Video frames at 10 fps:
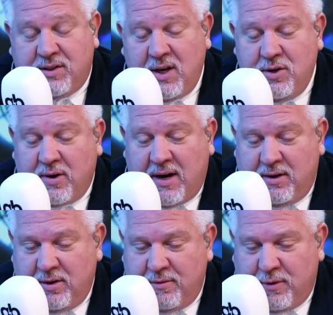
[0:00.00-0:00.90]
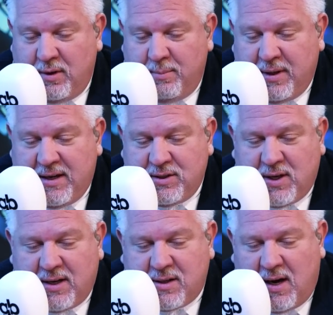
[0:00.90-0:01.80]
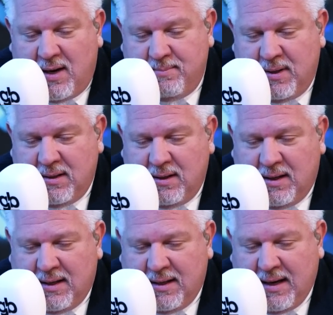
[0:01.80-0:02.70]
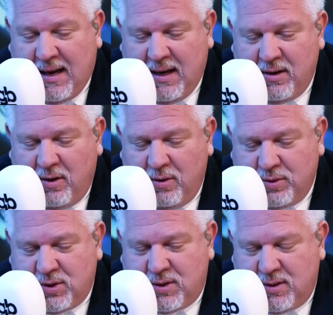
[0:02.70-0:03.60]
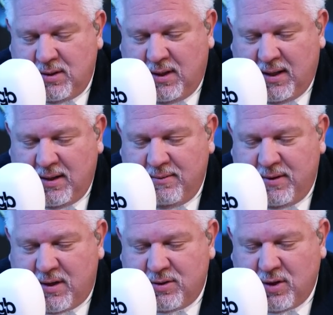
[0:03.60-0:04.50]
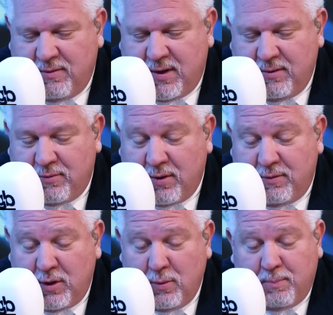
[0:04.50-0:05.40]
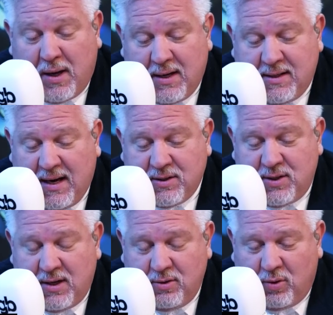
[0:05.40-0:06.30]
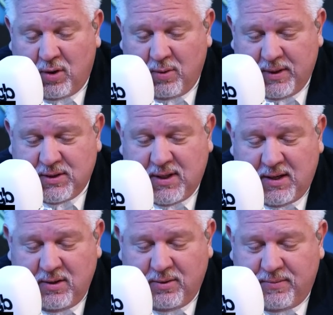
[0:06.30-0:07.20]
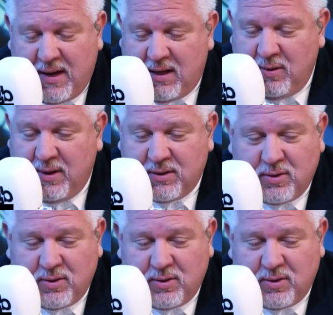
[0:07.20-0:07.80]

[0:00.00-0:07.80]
senior editor for theblaze.com uh, and host of the Conservative Review podcast, Daniel Horowitz. Daniel, thank you as